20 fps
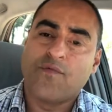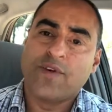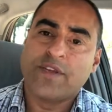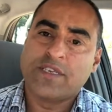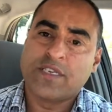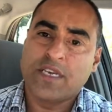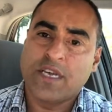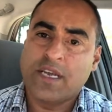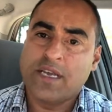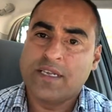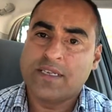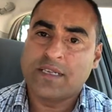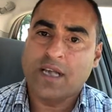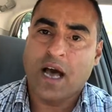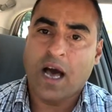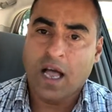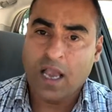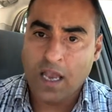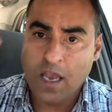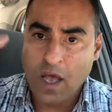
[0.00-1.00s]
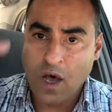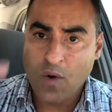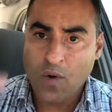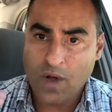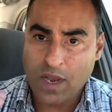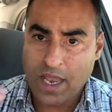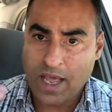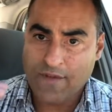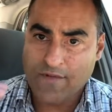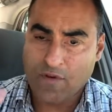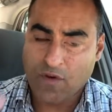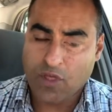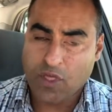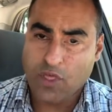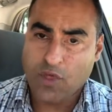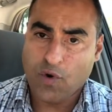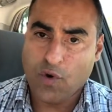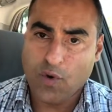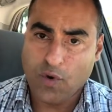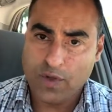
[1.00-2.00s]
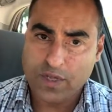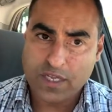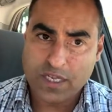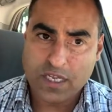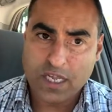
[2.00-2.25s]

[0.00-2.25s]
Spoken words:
which is a lower level thought.